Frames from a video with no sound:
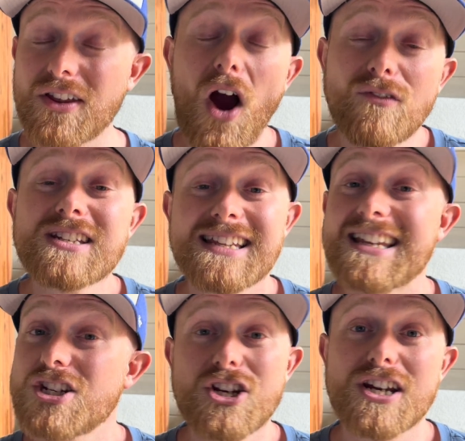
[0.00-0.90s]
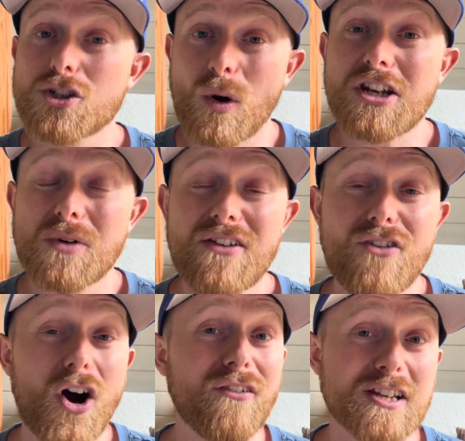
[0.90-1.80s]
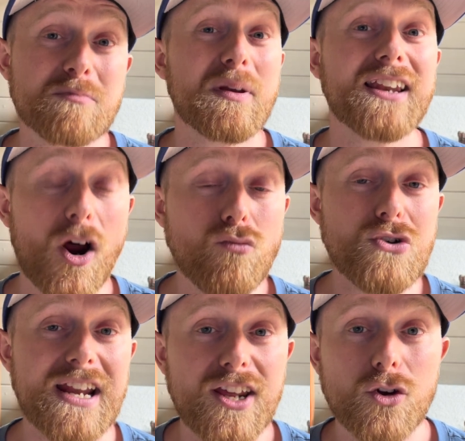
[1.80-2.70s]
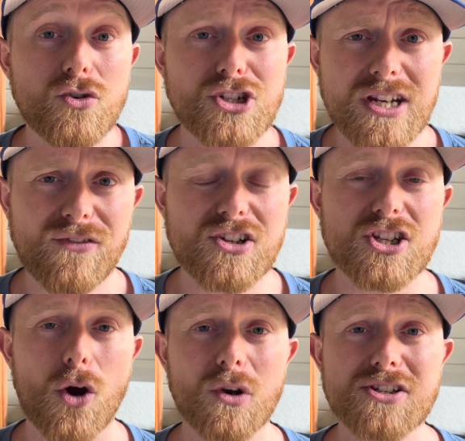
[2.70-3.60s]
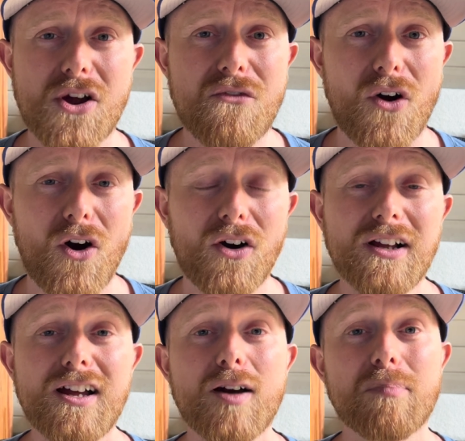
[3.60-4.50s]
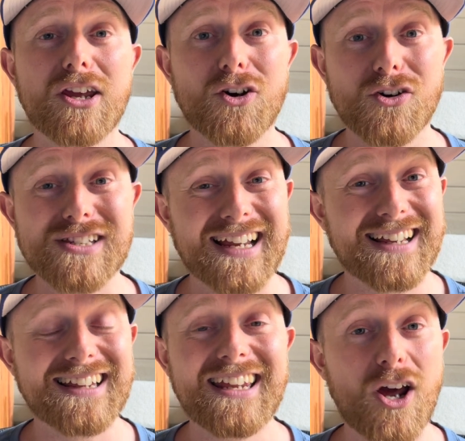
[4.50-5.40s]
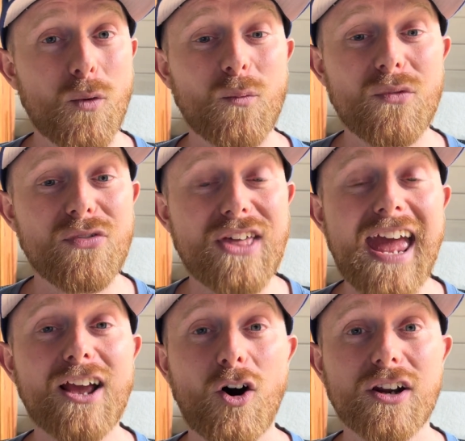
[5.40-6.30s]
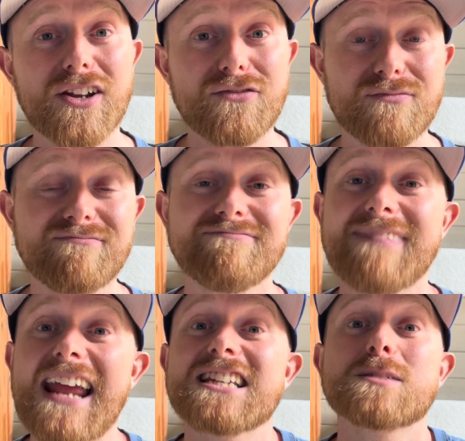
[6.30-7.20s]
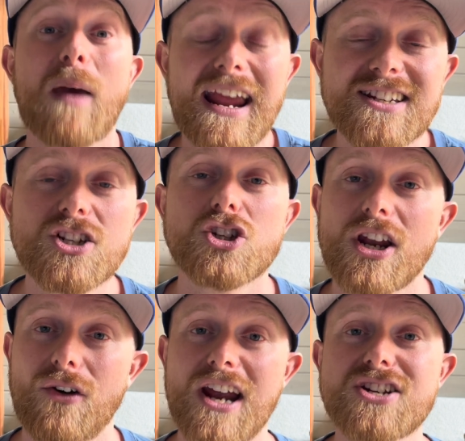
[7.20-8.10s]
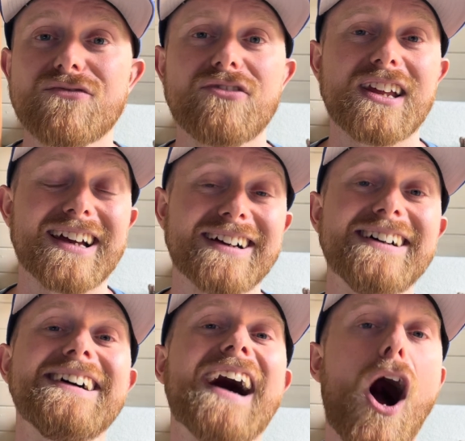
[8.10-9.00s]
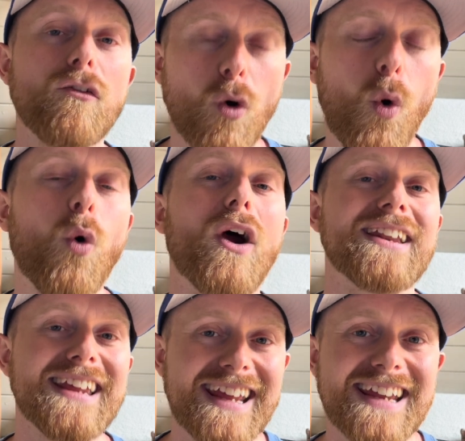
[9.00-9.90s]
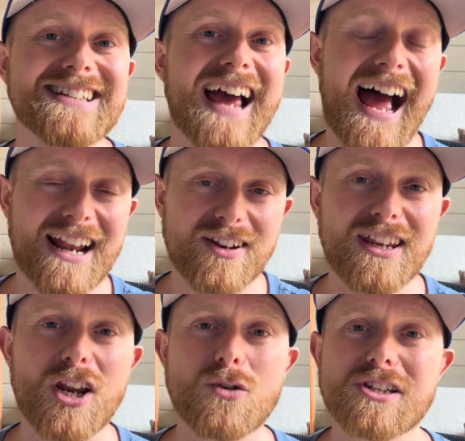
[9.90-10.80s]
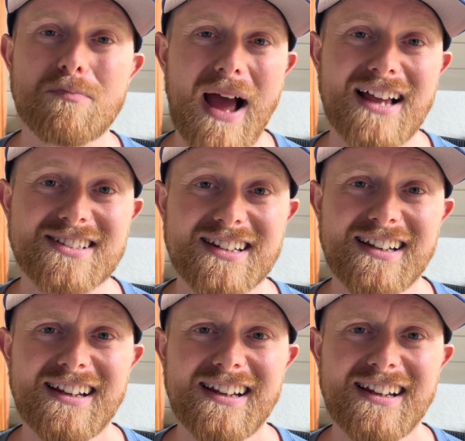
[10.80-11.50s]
obviously this year, 2025, has been a really good year for solar so far, because, you know, their kind of expected generation figure I've already hit and, you know, surpassed.